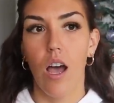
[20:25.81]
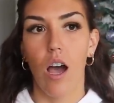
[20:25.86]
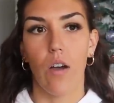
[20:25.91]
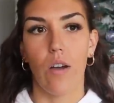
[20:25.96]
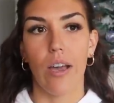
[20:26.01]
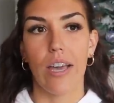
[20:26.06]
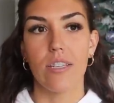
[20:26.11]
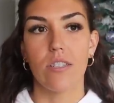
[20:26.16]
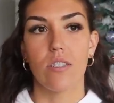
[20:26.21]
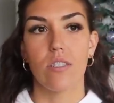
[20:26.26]

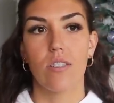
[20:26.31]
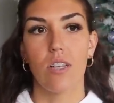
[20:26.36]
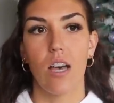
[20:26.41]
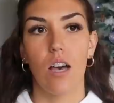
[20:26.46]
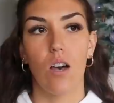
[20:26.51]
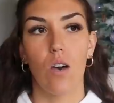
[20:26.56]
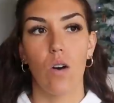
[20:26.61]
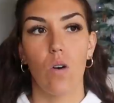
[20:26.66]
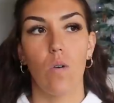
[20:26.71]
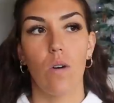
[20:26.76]
Okay,
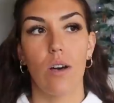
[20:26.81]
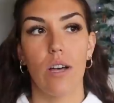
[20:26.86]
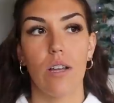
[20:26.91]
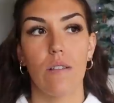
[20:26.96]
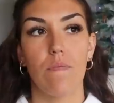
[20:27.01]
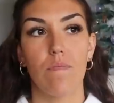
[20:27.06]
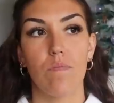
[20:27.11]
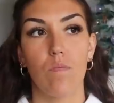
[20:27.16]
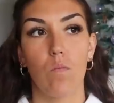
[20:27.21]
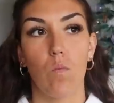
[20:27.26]
so
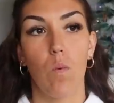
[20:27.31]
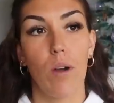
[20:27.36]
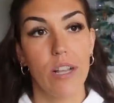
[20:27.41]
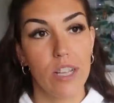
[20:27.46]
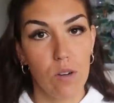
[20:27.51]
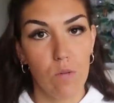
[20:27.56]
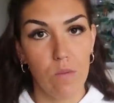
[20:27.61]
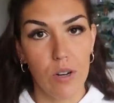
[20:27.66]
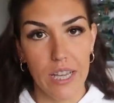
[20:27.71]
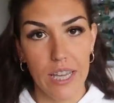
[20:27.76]
when
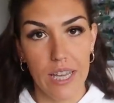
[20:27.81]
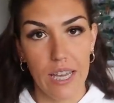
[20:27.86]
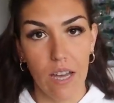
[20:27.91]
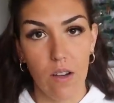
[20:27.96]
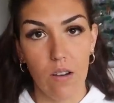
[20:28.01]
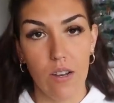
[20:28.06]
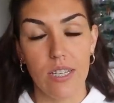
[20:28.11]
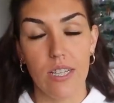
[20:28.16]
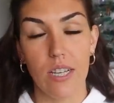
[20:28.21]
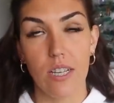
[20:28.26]
you're working
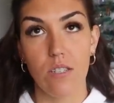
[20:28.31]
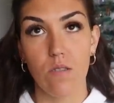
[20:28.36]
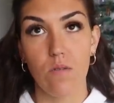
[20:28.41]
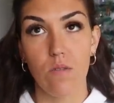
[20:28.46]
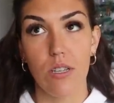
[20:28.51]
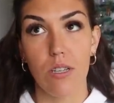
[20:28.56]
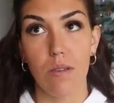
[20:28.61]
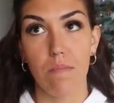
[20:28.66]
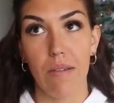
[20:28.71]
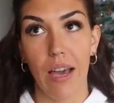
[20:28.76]
out, it doesn't
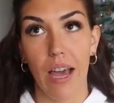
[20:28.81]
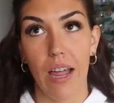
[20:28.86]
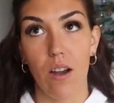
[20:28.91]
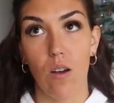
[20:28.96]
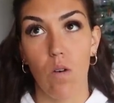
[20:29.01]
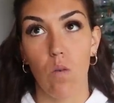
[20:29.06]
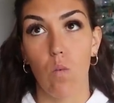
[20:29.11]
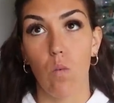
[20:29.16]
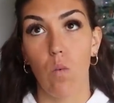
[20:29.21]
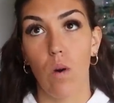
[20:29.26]
really
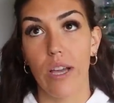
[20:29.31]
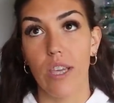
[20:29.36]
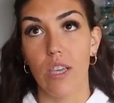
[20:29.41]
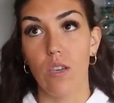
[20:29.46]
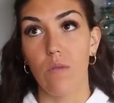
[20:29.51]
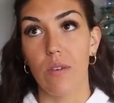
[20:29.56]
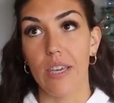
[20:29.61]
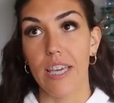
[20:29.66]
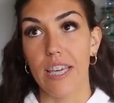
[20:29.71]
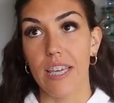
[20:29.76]
matter what
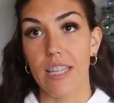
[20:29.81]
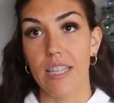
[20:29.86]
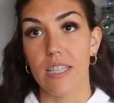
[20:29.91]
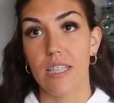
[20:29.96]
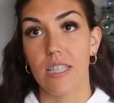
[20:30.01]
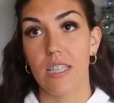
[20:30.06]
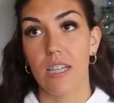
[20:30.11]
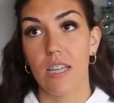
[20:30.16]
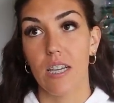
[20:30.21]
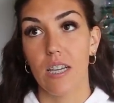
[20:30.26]
you
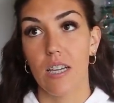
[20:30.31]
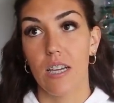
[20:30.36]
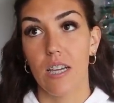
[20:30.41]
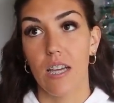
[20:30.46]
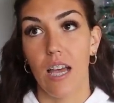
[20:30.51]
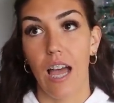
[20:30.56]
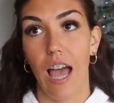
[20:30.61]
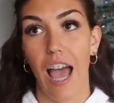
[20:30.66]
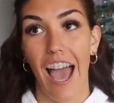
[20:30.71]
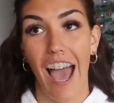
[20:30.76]
eat
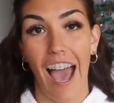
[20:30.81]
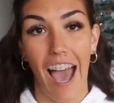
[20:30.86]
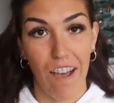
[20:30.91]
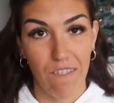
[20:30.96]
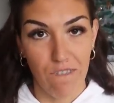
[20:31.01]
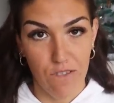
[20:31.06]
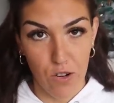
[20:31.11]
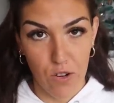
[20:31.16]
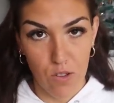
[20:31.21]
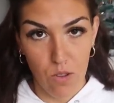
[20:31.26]

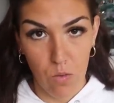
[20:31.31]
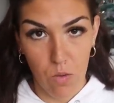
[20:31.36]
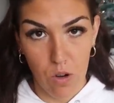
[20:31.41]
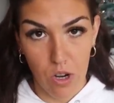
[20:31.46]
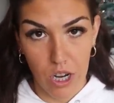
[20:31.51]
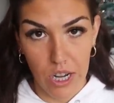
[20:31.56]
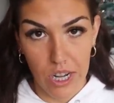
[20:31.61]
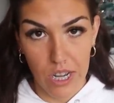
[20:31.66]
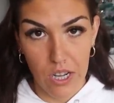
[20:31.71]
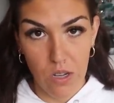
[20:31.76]
after the
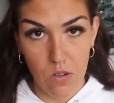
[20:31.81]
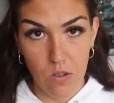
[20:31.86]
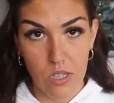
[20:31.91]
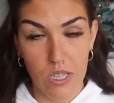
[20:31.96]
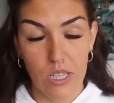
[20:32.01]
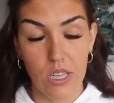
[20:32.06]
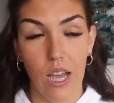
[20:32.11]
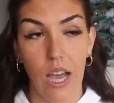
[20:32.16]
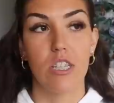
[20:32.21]
workout.